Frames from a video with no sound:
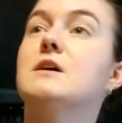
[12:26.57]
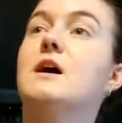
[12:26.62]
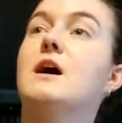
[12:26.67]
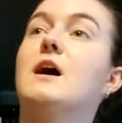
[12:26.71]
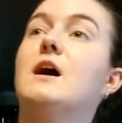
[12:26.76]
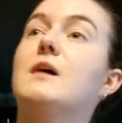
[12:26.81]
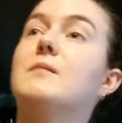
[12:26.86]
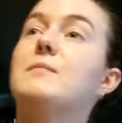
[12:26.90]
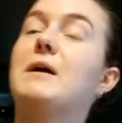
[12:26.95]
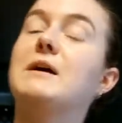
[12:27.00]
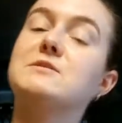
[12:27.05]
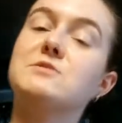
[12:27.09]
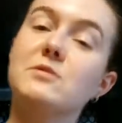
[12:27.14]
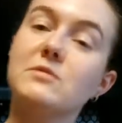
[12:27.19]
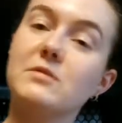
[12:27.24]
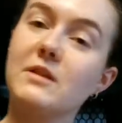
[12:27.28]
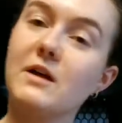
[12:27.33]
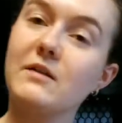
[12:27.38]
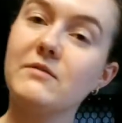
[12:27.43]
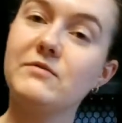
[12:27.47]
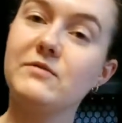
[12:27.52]
I
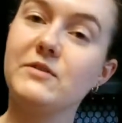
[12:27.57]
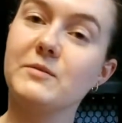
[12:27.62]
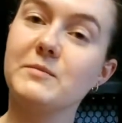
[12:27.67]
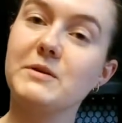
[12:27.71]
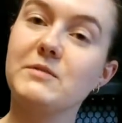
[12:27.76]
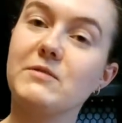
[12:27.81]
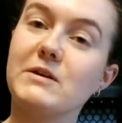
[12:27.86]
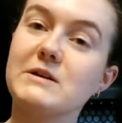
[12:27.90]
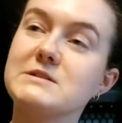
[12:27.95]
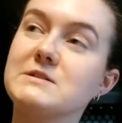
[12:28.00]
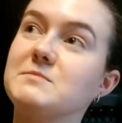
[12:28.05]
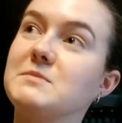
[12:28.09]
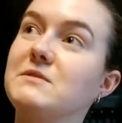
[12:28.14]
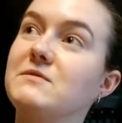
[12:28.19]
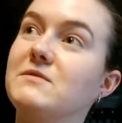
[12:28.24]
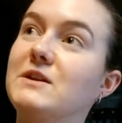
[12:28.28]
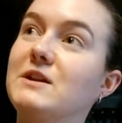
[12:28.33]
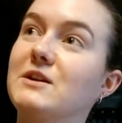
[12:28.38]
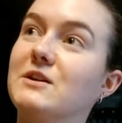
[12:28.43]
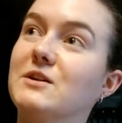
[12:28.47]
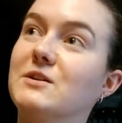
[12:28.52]
don't love filming recipe
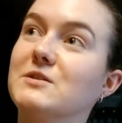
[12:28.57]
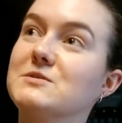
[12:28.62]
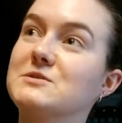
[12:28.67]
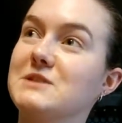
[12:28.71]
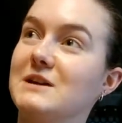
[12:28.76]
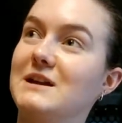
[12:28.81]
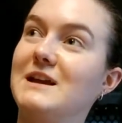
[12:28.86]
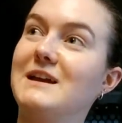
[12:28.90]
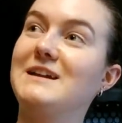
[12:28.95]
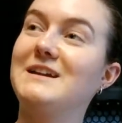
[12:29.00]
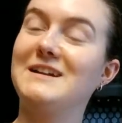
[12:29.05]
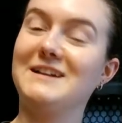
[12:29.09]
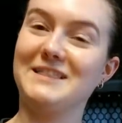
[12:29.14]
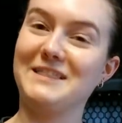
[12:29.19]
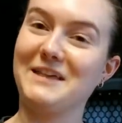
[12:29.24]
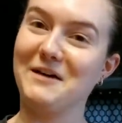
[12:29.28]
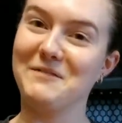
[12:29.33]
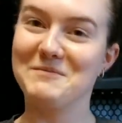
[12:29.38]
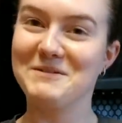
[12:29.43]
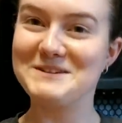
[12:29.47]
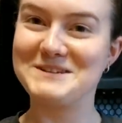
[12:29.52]
videos and editing
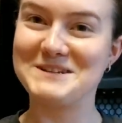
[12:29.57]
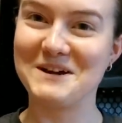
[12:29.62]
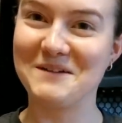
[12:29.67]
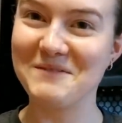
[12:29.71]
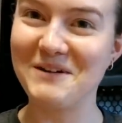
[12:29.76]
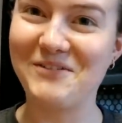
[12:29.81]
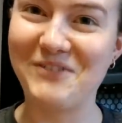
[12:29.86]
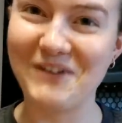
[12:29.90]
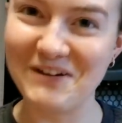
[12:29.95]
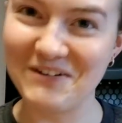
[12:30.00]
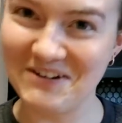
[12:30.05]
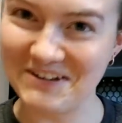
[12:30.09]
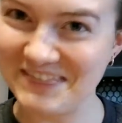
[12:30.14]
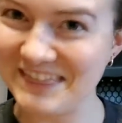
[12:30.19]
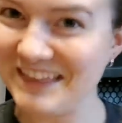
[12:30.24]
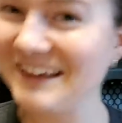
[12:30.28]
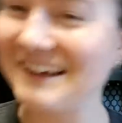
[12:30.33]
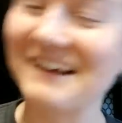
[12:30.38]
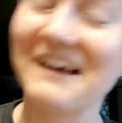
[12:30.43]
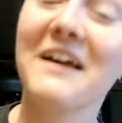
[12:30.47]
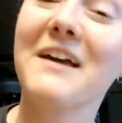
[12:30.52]
them. It's not my favorite
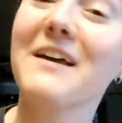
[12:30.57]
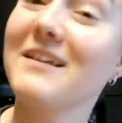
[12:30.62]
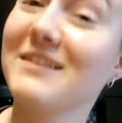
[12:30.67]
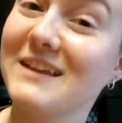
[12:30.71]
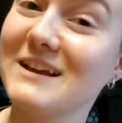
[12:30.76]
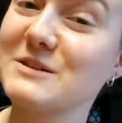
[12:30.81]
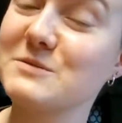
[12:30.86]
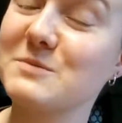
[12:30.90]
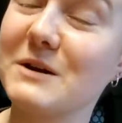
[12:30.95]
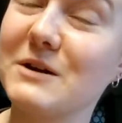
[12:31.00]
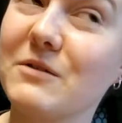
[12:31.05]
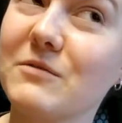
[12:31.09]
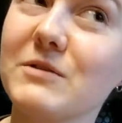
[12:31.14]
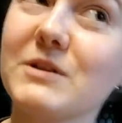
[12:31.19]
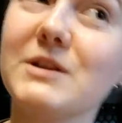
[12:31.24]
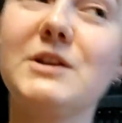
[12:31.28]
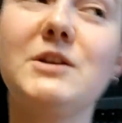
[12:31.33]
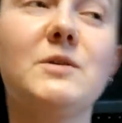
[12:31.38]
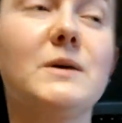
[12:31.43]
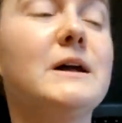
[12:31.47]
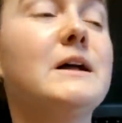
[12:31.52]
thing. That's why I don't
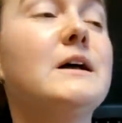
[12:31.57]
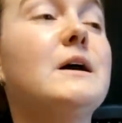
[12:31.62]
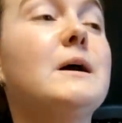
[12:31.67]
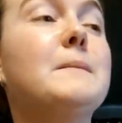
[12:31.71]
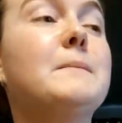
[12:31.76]
really do it.